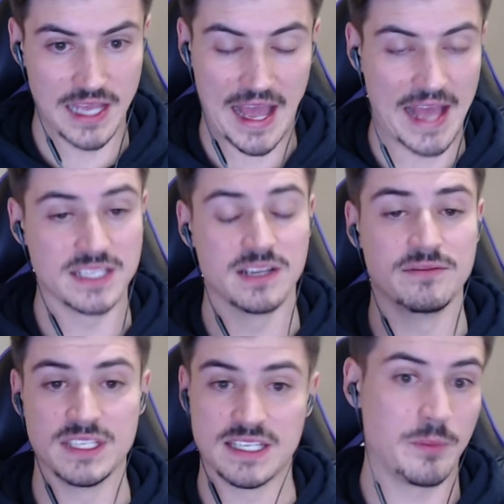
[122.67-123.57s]
as of
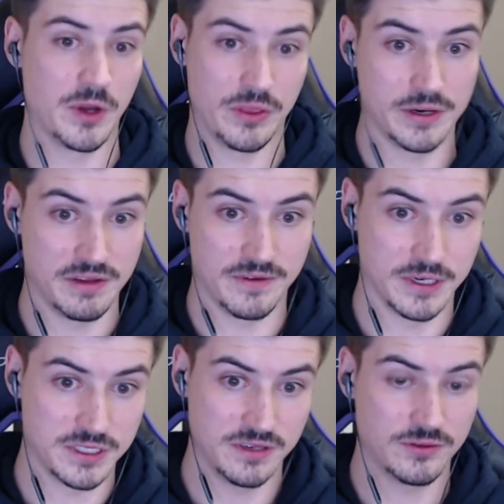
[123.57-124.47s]
December
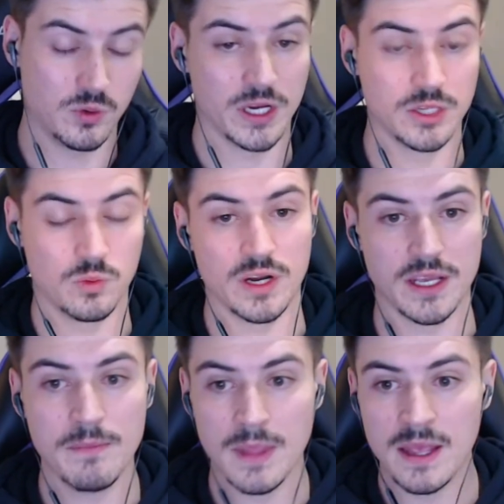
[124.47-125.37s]
31st of
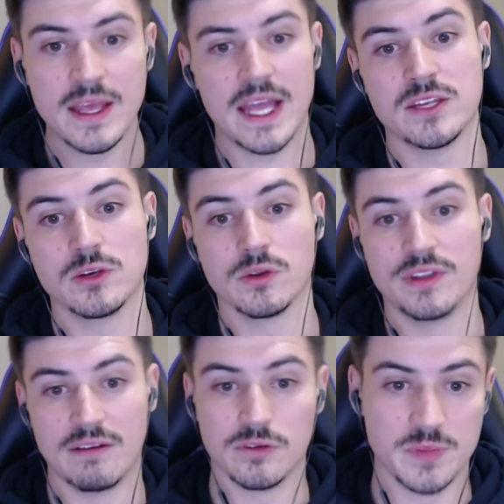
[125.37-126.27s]
2020, and you'll
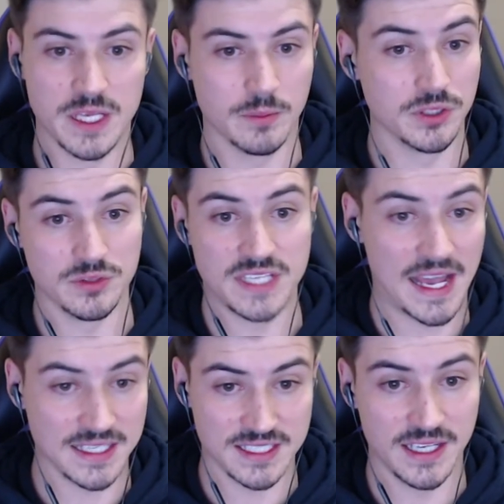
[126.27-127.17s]
never be able to use
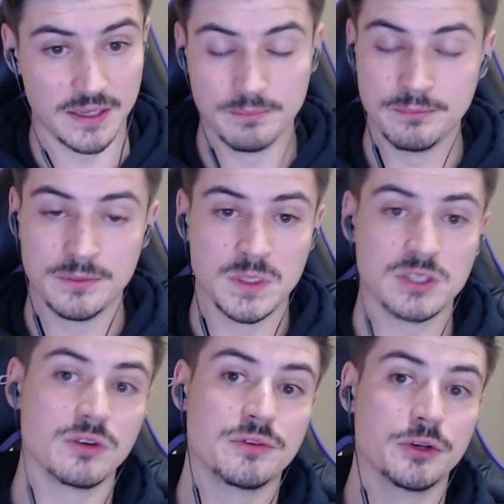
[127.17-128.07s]
tags again.
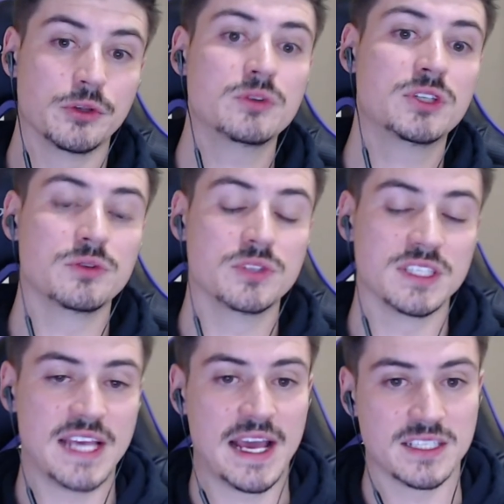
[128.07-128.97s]
So if you're used to using
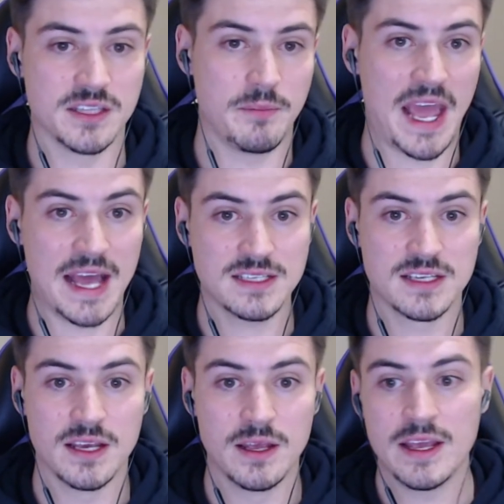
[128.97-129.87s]
tags in the past
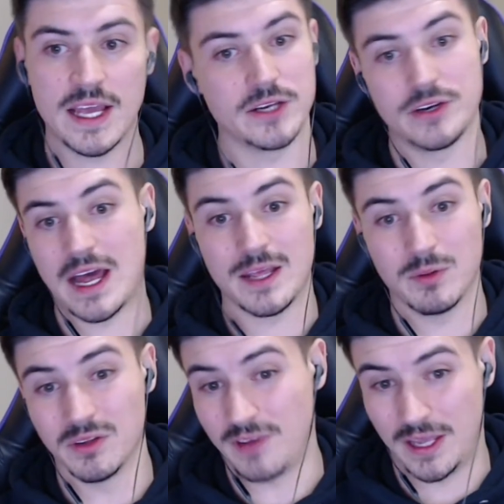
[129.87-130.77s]
and you're not able
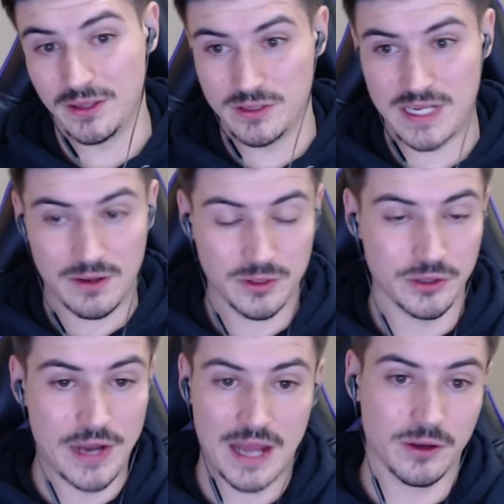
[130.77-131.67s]
to find those now, you're
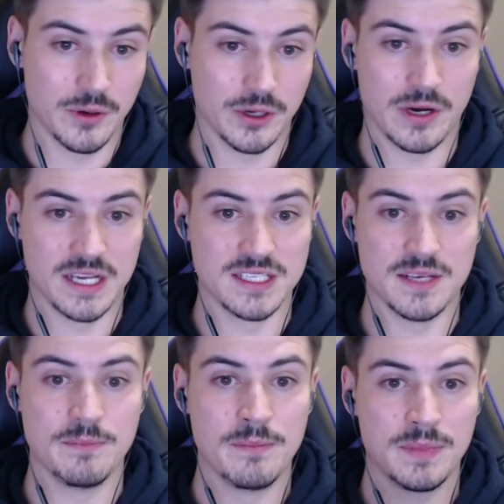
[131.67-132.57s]
not going
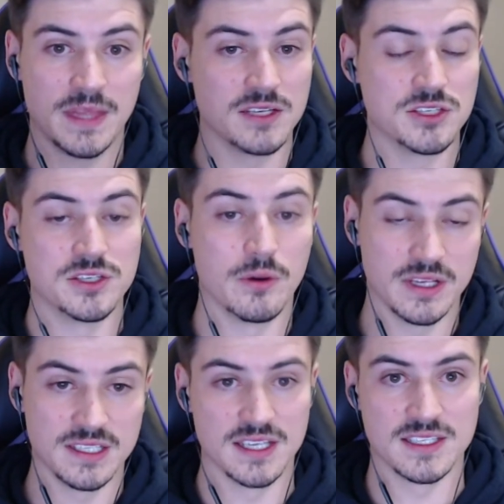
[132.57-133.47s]
crazy. They just don't
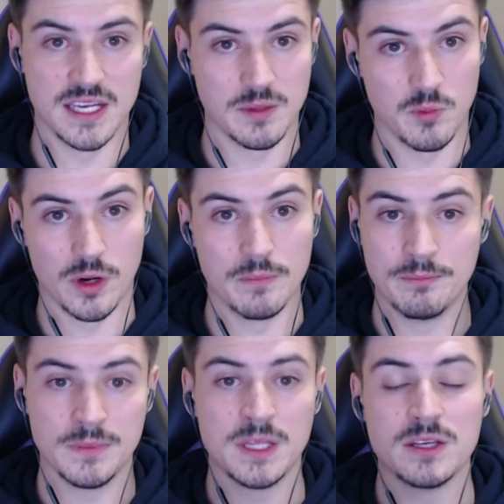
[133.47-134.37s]
exist anymore.
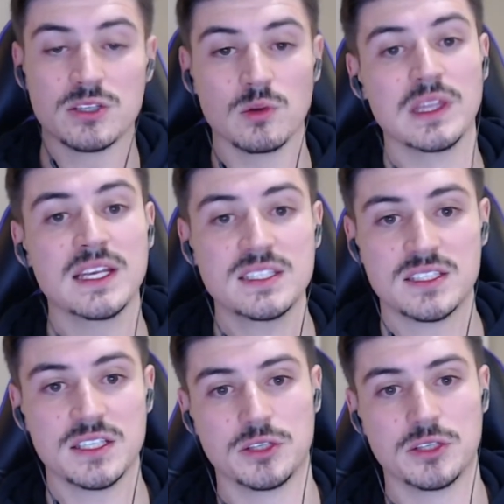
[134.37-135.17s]
So lists is